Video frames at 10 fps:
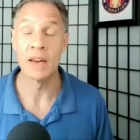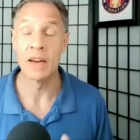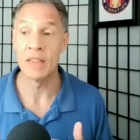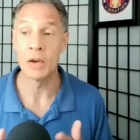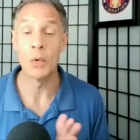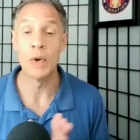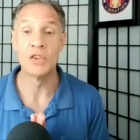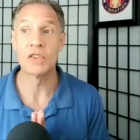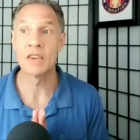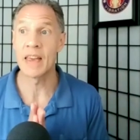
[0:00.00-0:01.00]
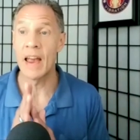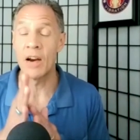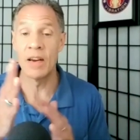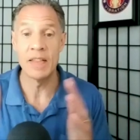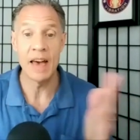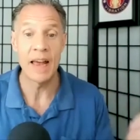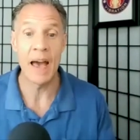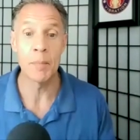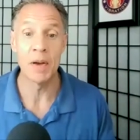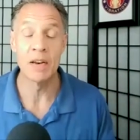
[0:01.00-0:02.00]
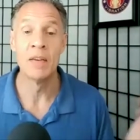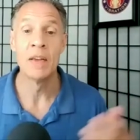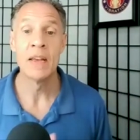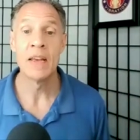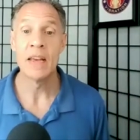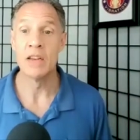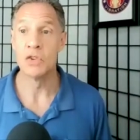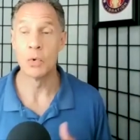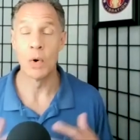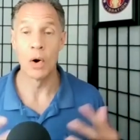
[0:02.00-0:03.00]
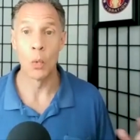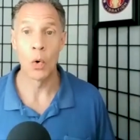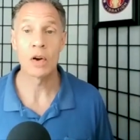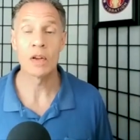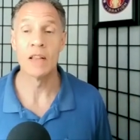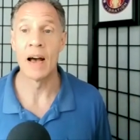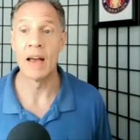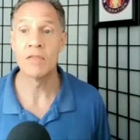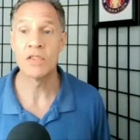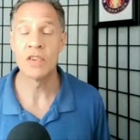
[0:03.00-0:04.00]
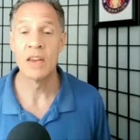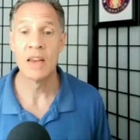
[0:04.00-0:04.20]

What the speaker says: And I think we just carry that habit into our work lives,